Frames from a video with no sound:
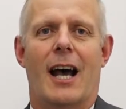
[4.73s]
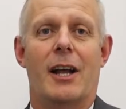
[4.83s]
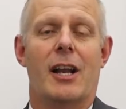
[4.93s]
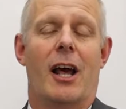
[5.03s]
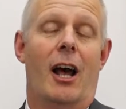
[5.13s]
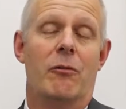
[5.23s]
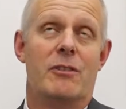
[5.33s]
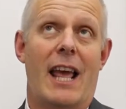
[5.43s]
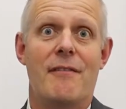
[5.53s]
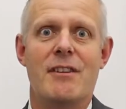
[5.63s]
and
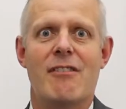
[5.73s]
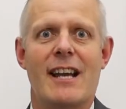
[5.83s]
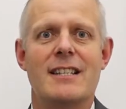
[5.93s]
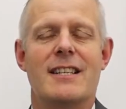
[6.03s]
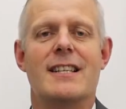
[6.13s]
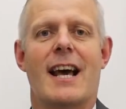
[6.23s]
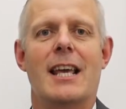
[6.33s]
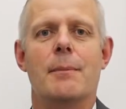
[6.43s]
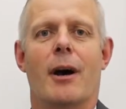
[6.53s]
heavy rain today,